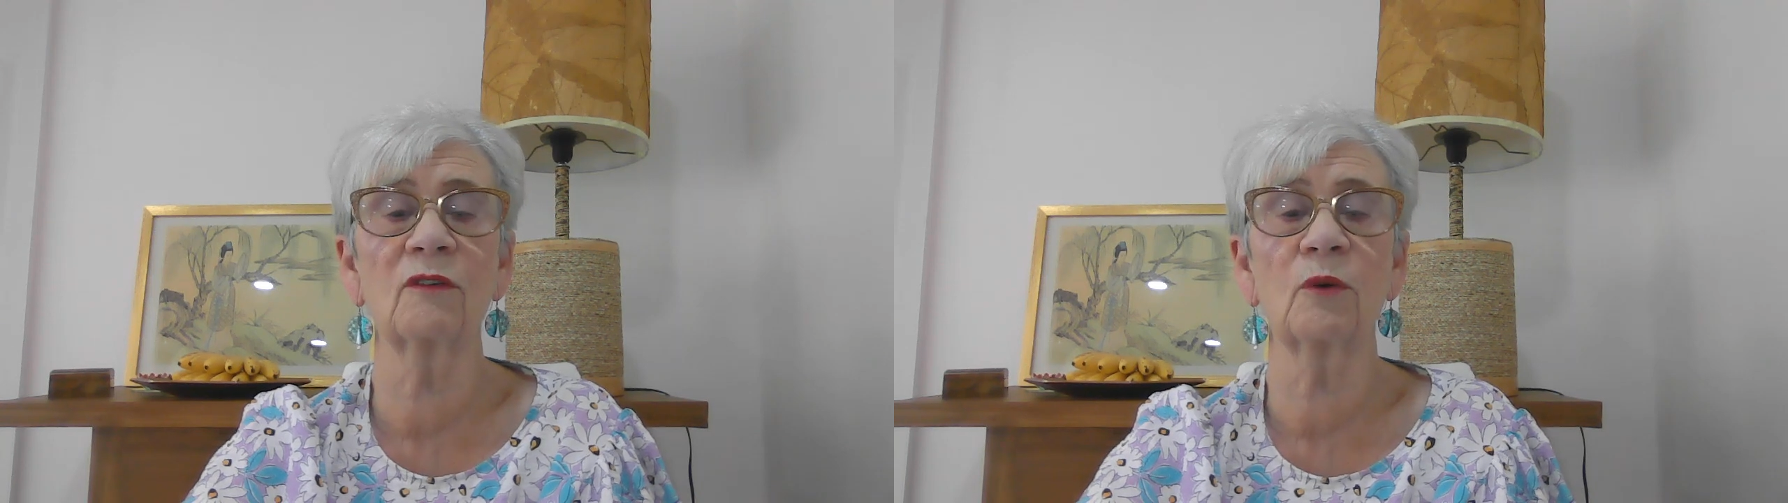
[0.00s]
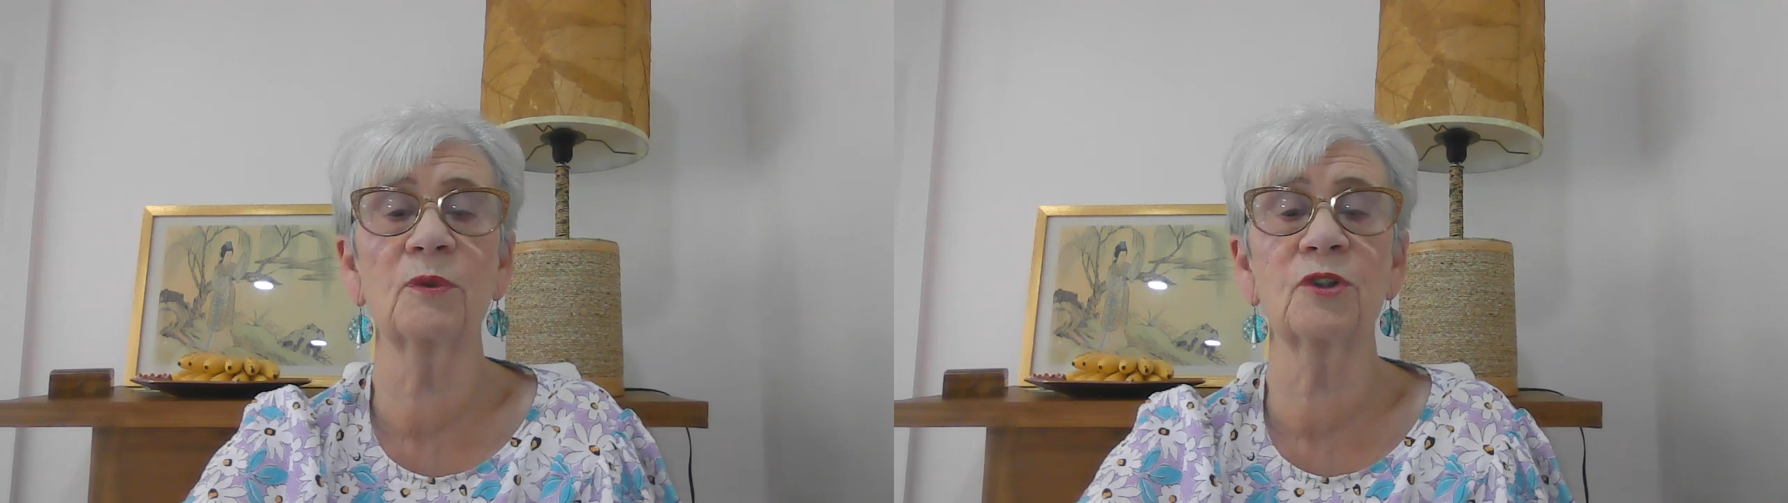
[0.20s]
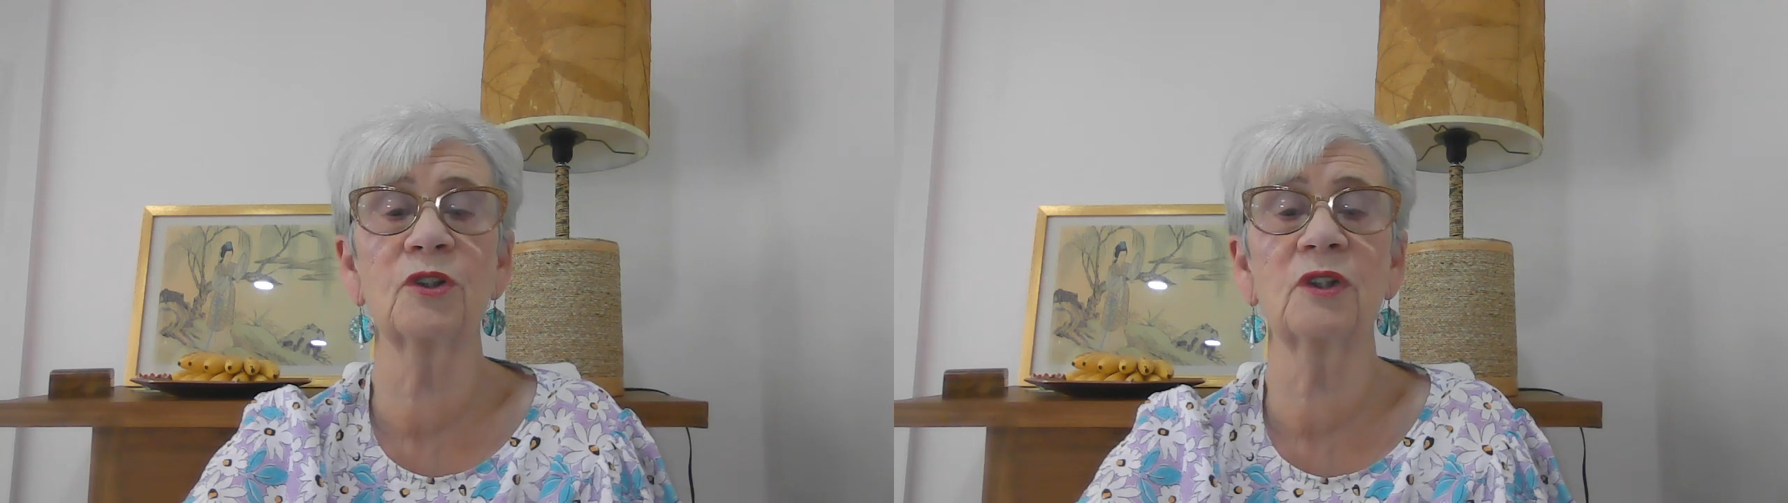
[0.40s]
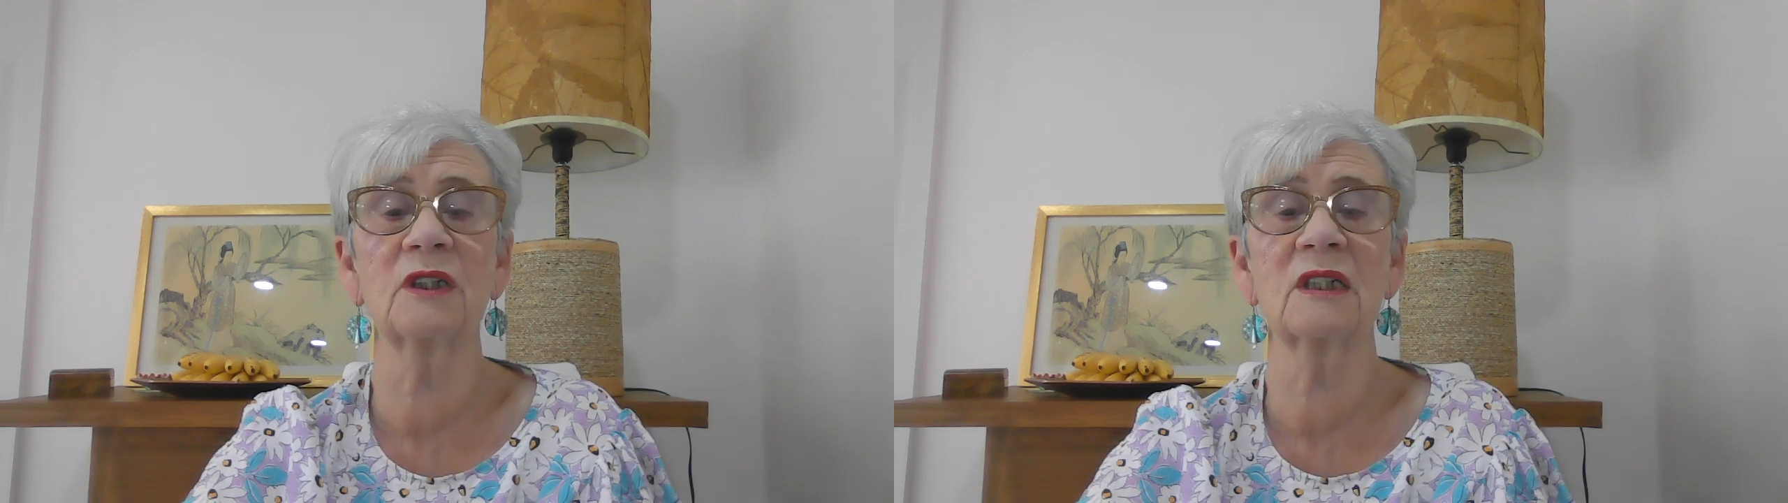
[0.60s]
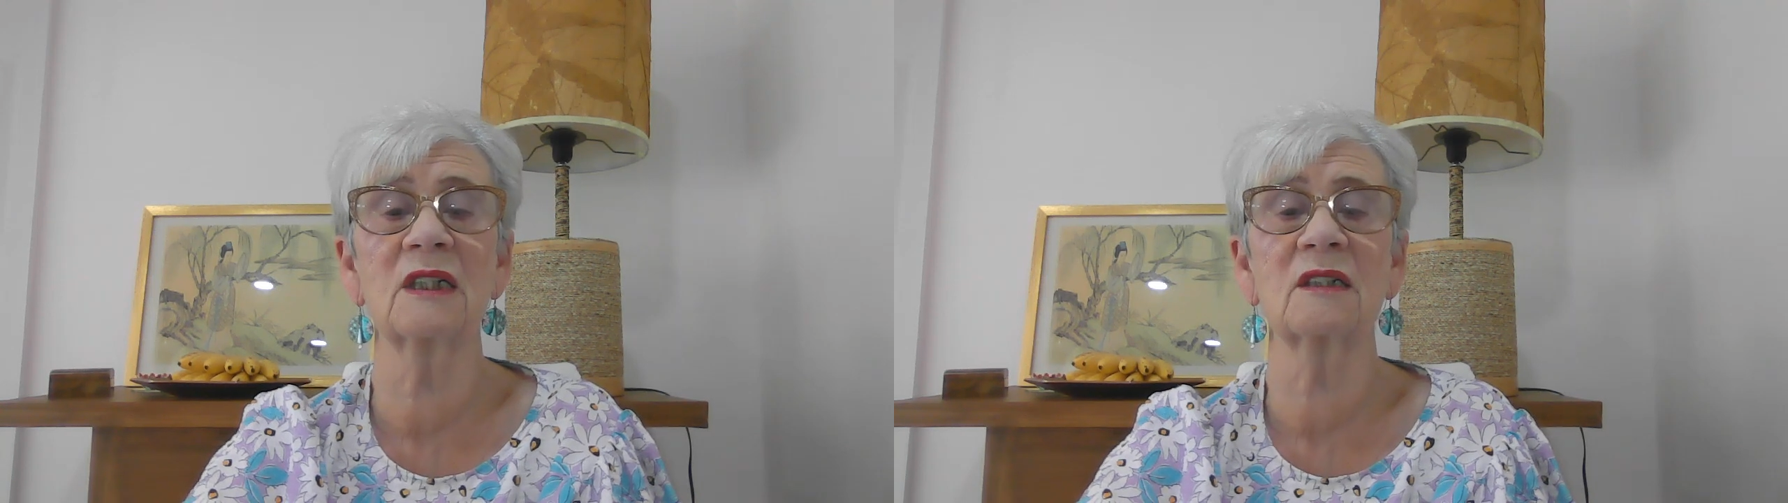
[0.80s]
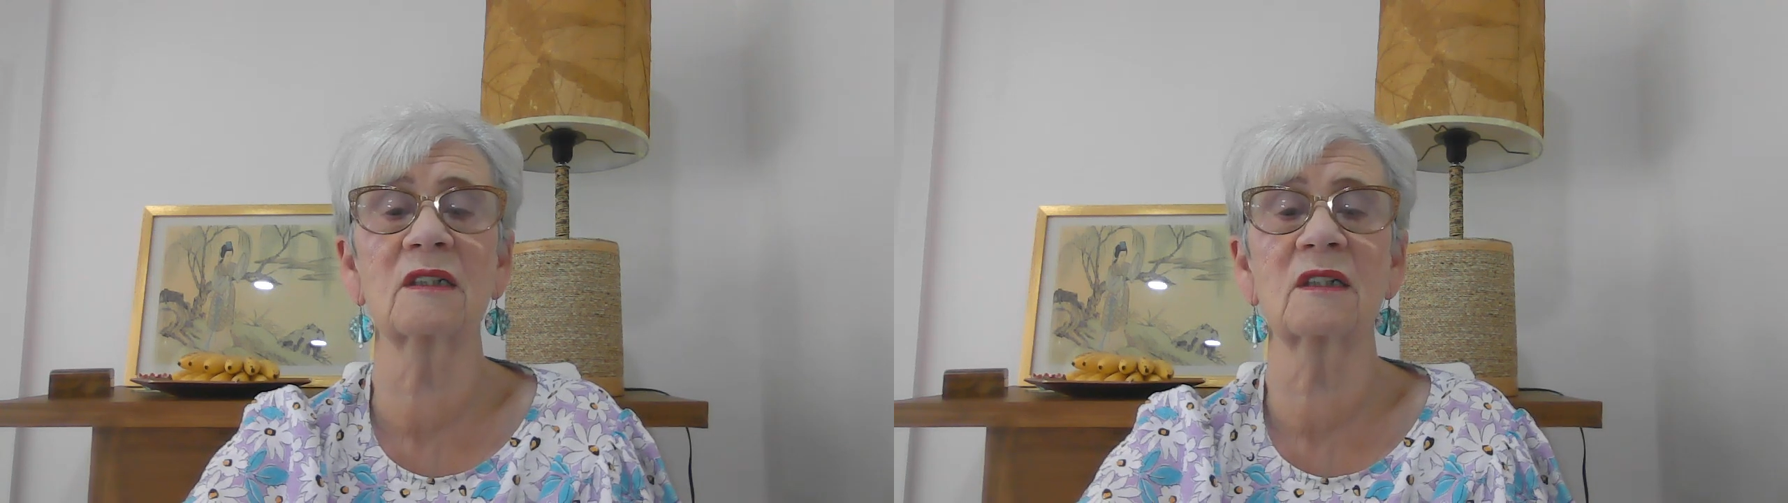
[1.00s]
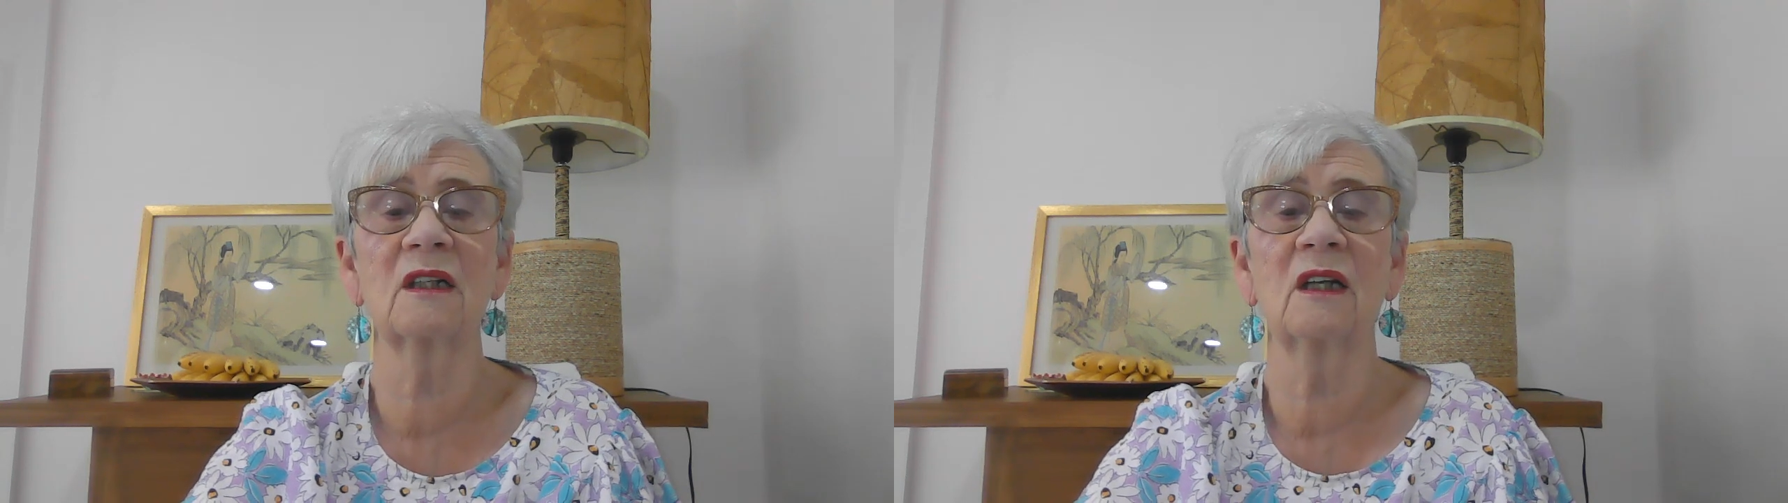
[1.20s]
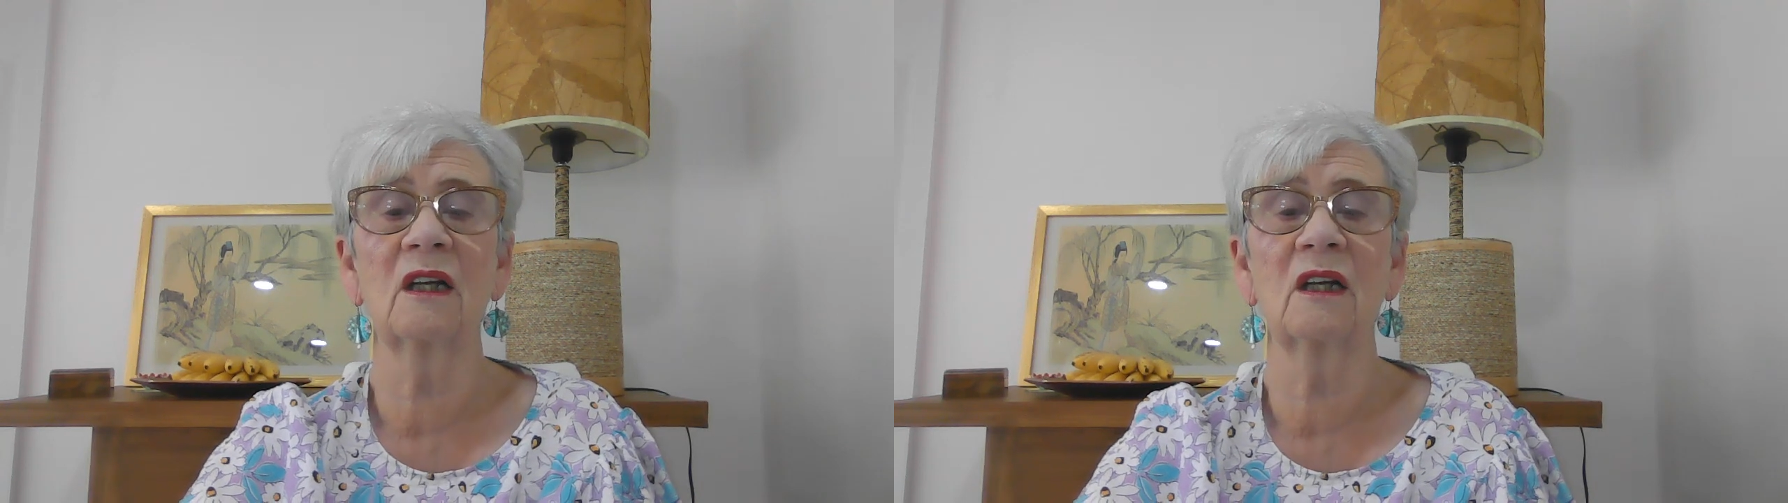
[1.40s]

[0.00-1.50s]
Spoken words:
of opportunities